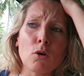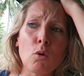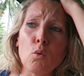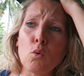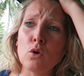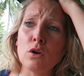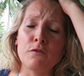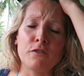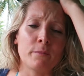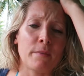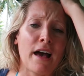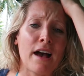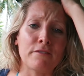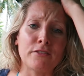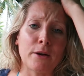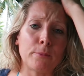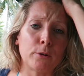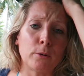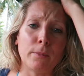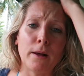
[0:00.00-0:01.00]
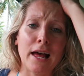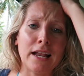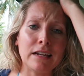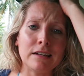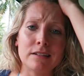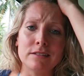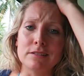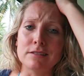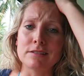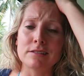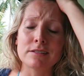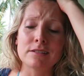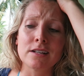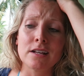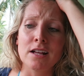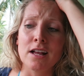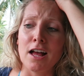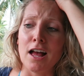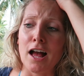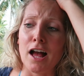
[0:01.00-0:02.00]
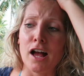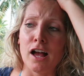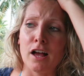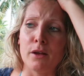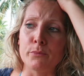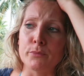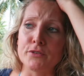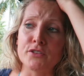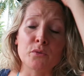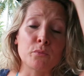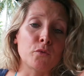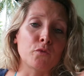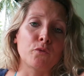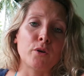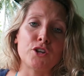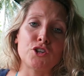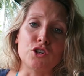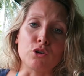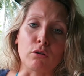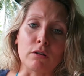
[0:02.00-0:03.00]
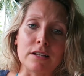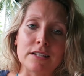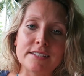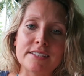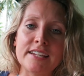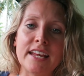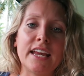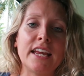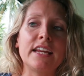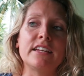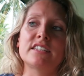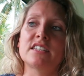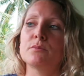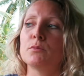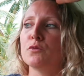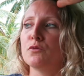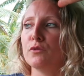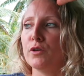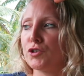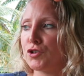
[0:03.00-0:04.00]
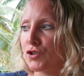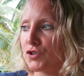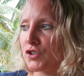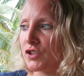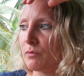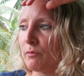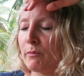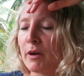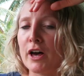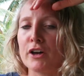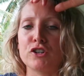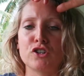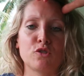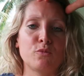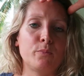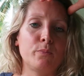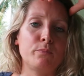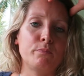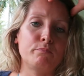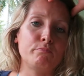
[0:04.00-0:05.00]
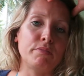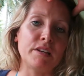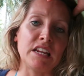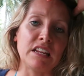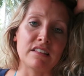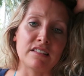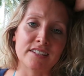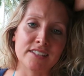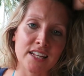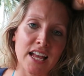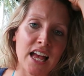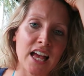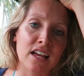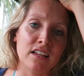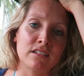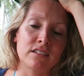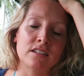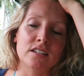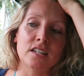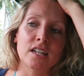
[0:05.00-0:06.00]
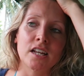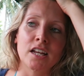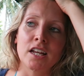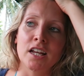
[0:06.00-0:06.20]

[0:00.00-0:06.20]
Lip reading: All of them have their propellers, some of which you can see, some of which are submerged beneath the sand,